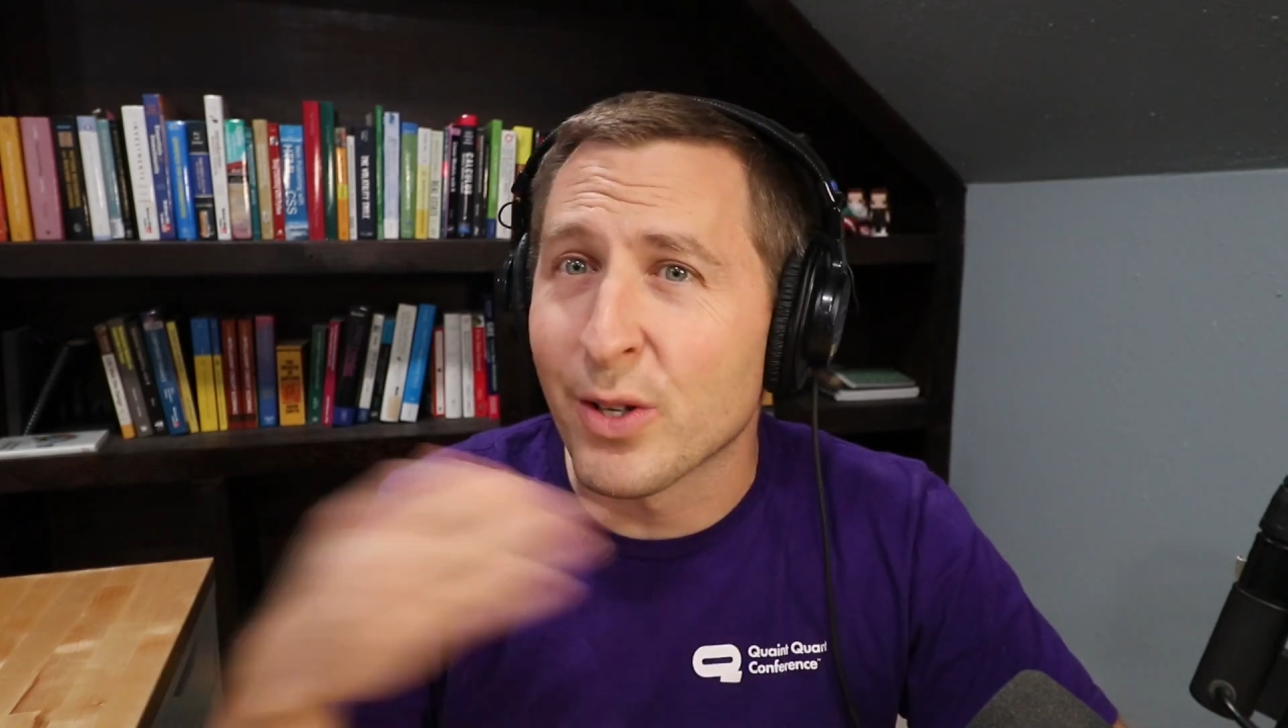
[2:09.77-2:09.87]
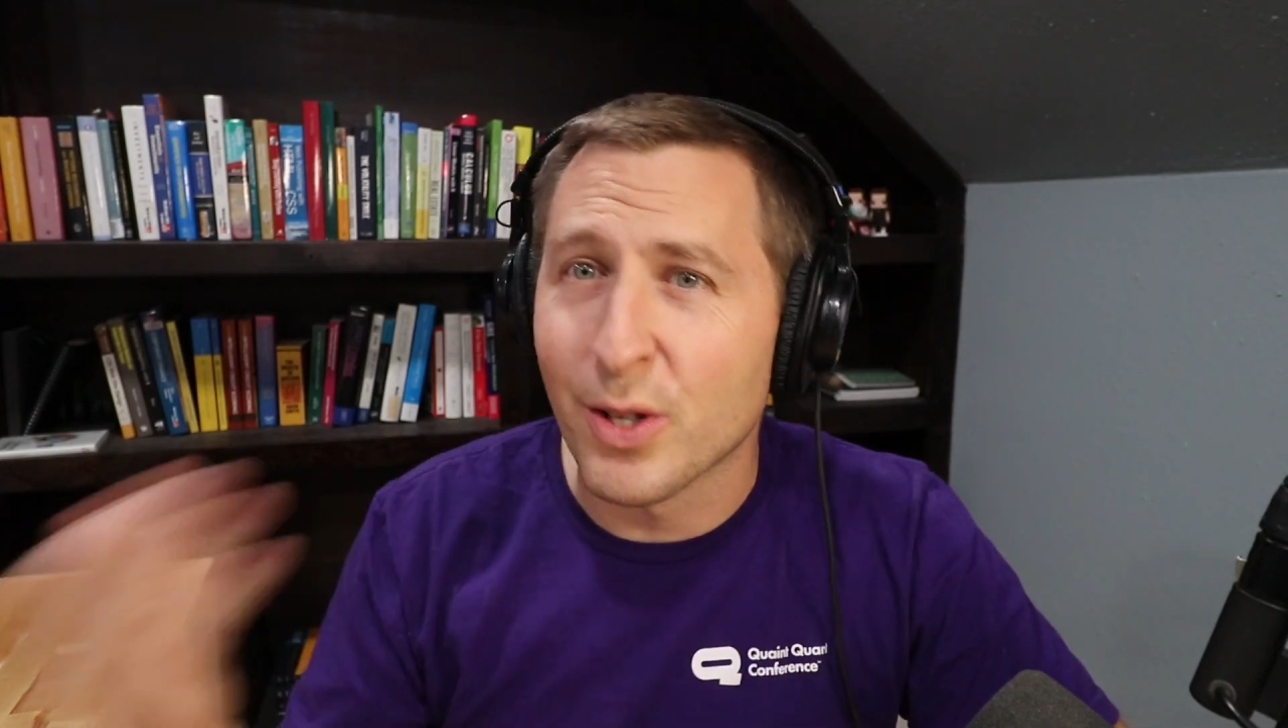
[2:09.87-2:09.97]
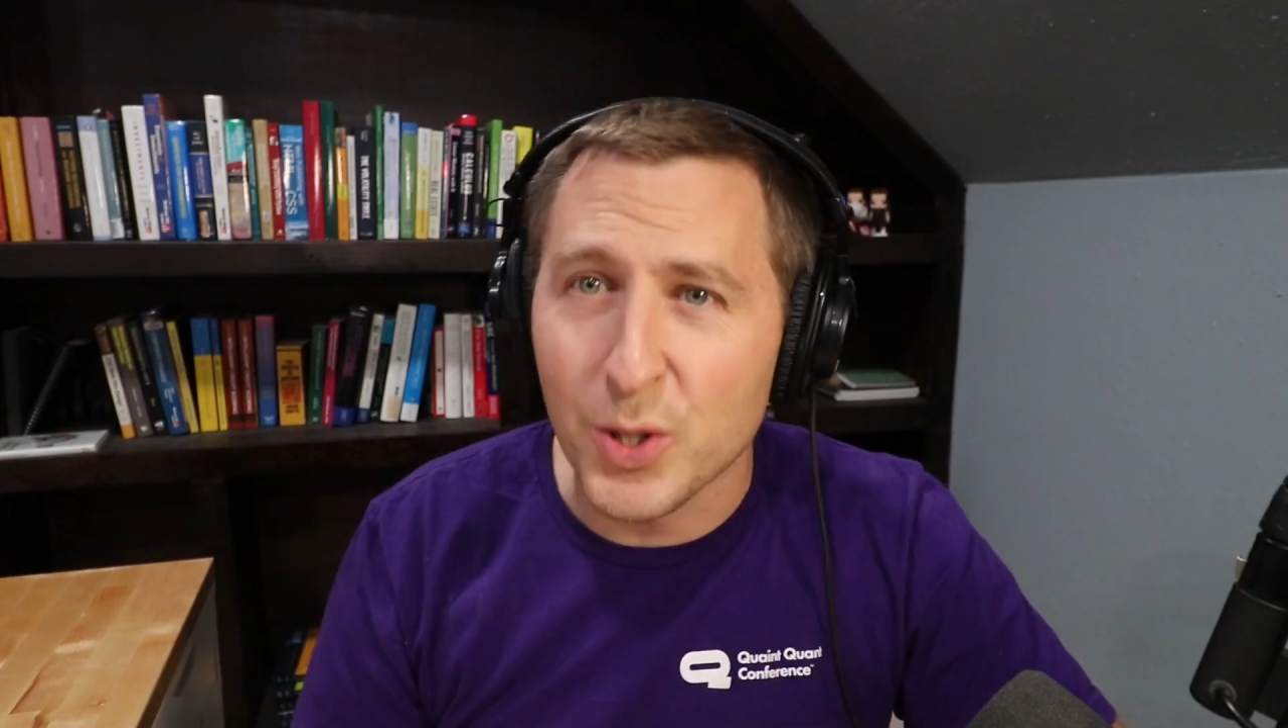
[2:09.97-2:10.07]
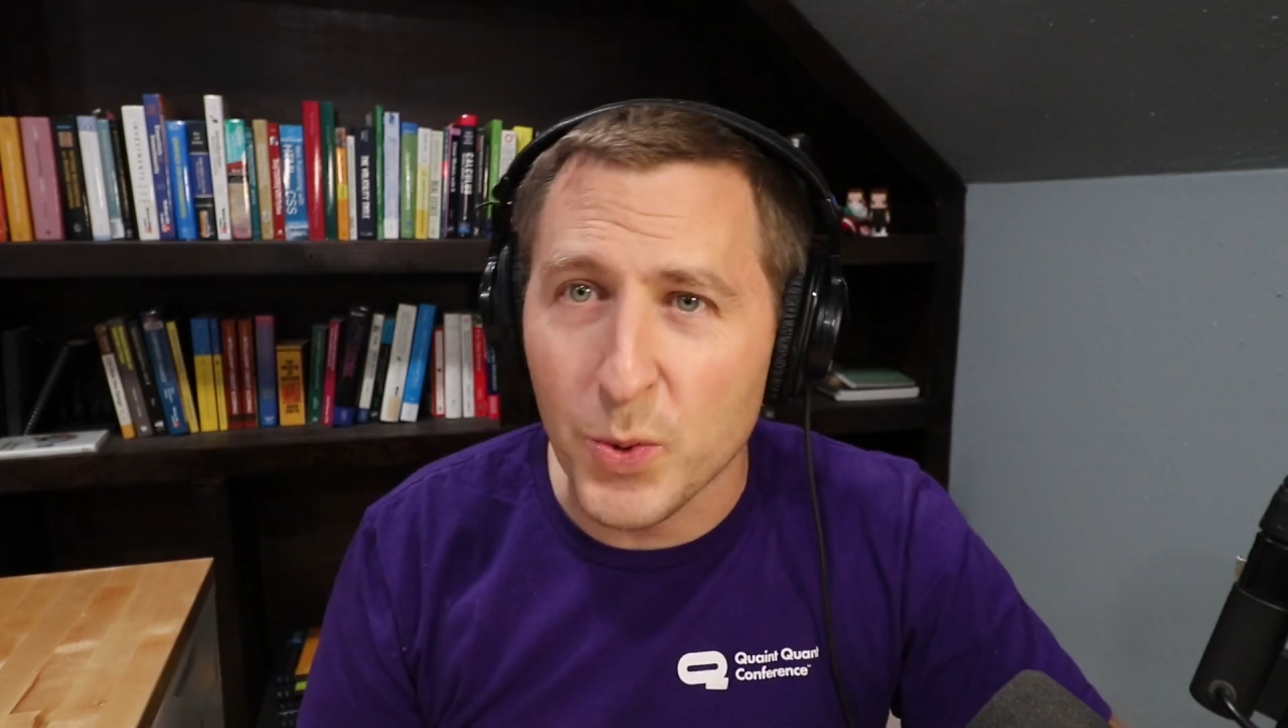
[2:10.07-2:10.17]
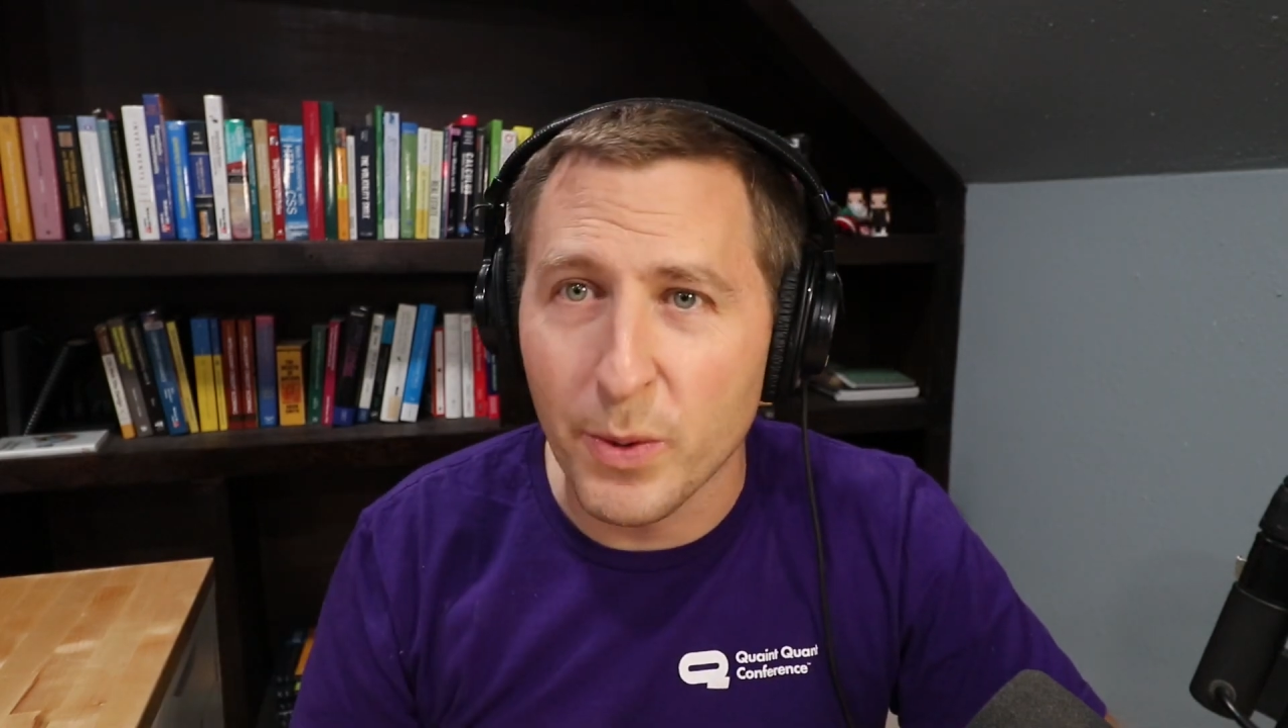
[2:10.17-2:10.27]
to
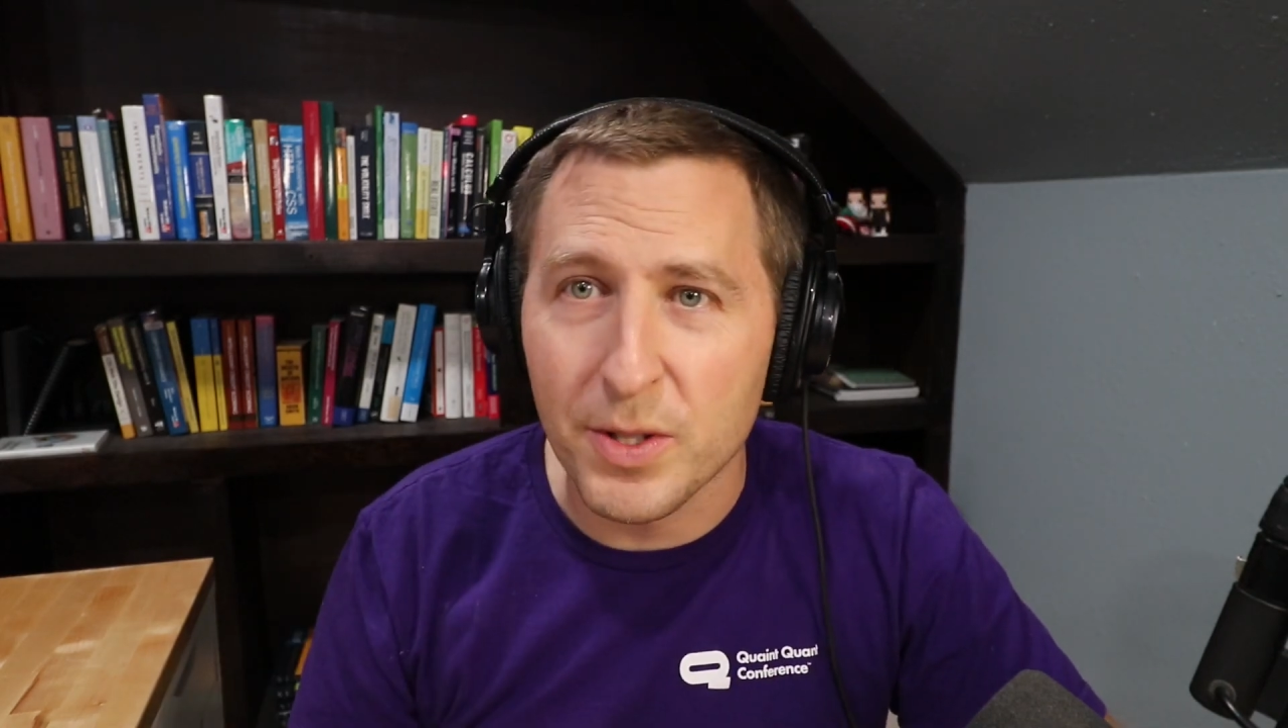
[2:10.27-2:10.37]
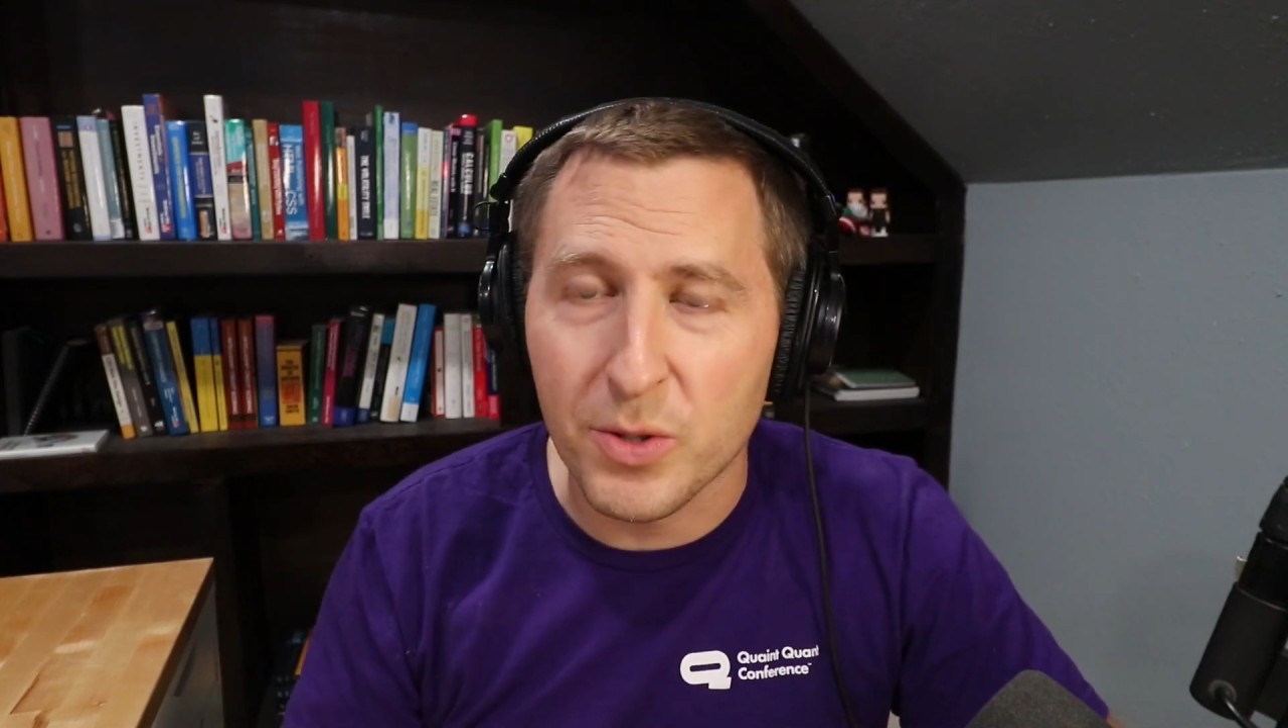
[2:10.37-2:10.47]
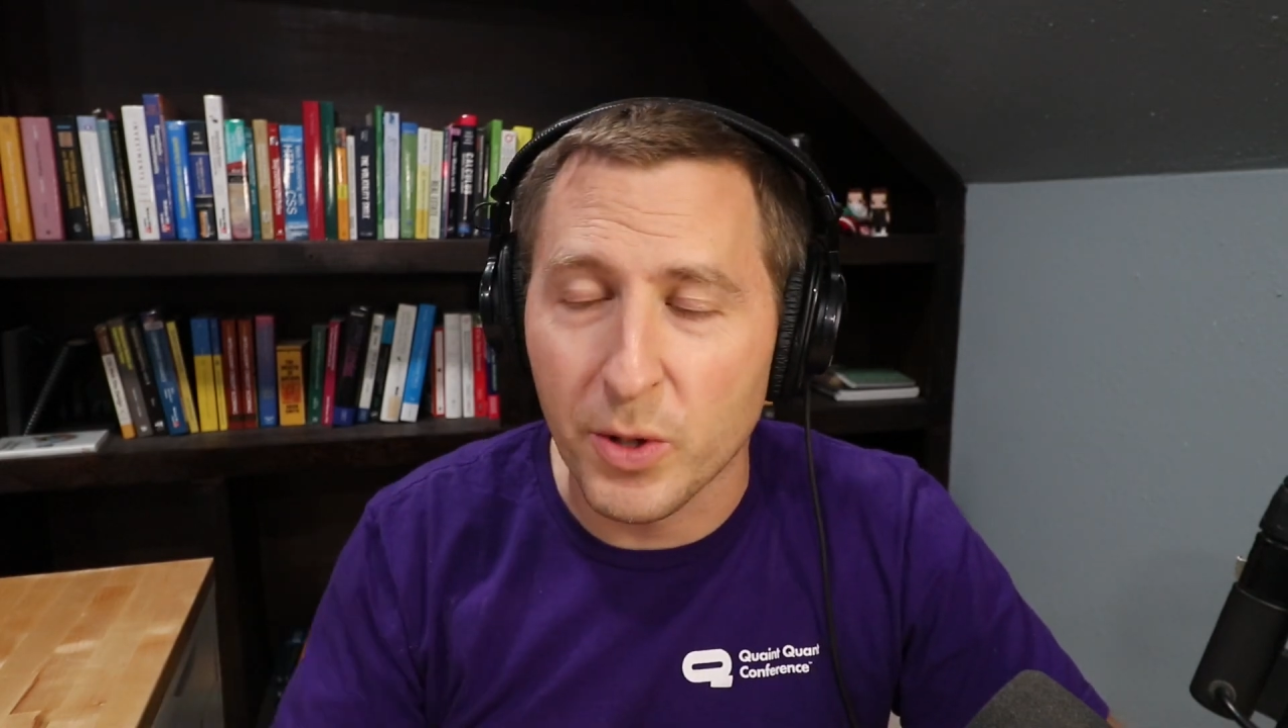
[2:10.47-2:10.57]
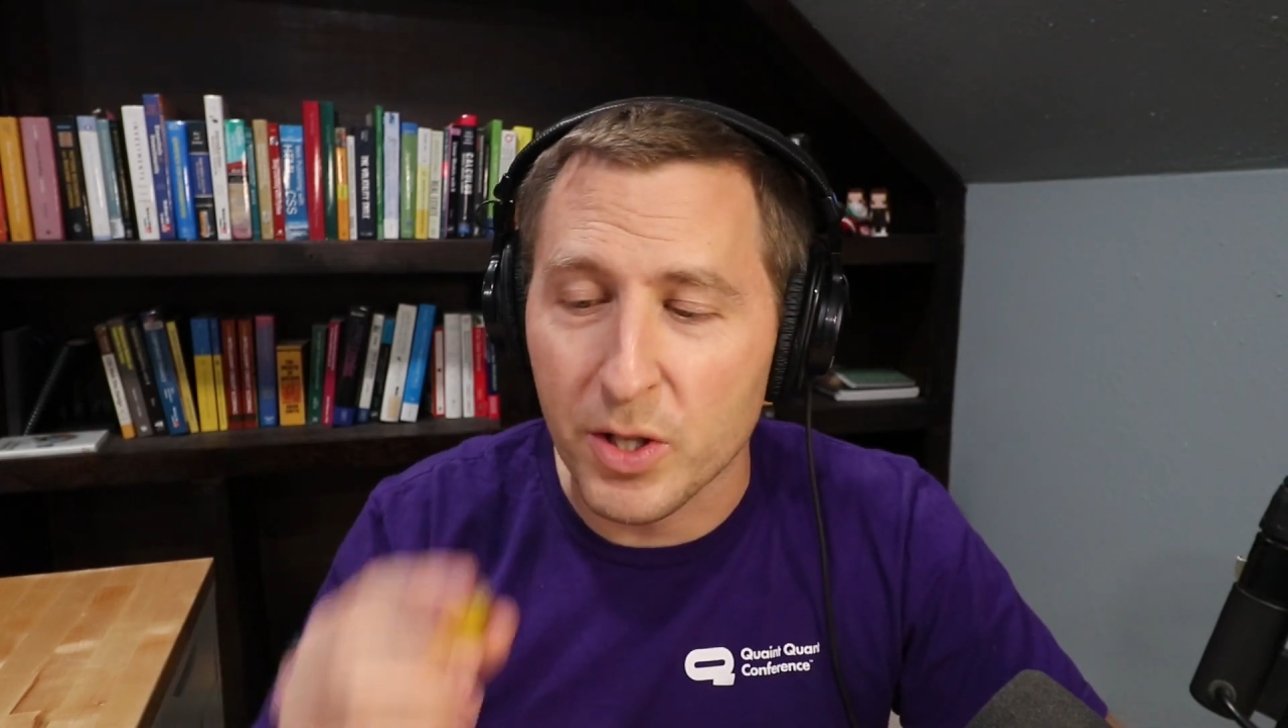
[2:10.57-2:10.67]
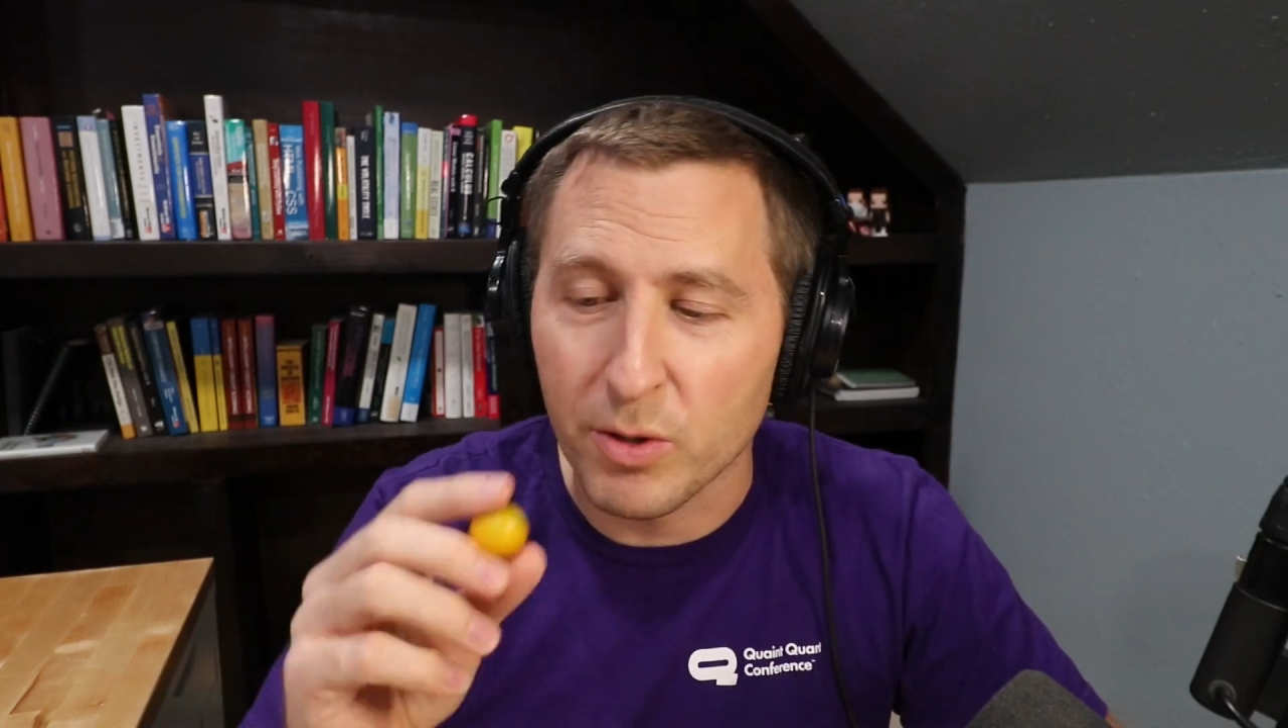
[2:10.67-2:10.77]
the sweet ones is going